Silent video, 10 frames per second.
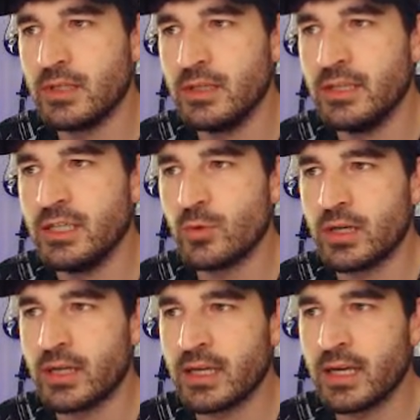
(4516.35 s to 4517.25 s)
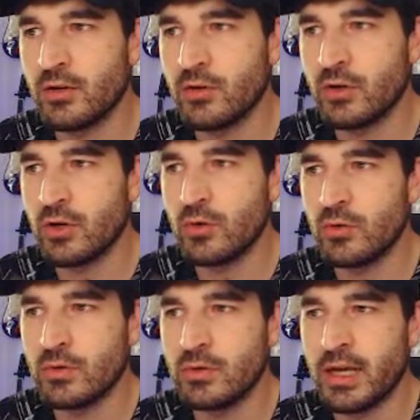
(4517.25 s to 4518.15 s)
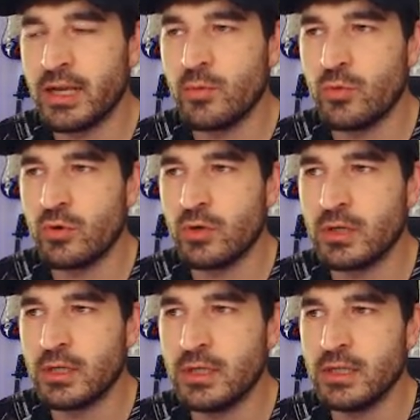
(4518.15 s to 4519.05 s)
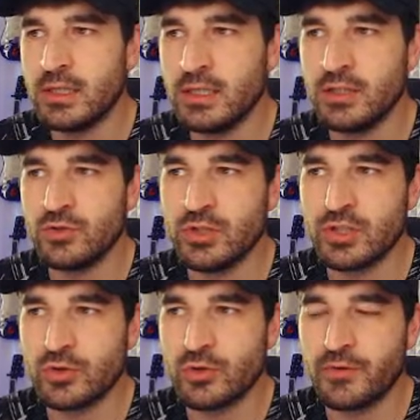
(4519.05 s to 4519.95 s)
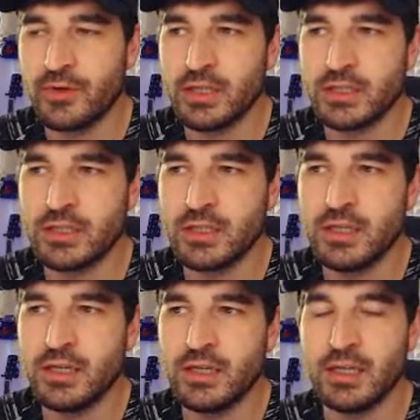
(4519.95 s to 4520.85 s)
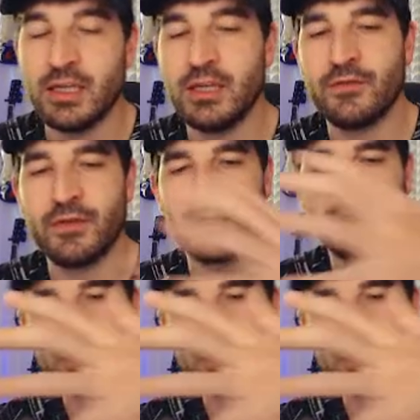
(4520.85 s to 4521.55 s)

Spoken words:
This one cannot go anymore into the surface if it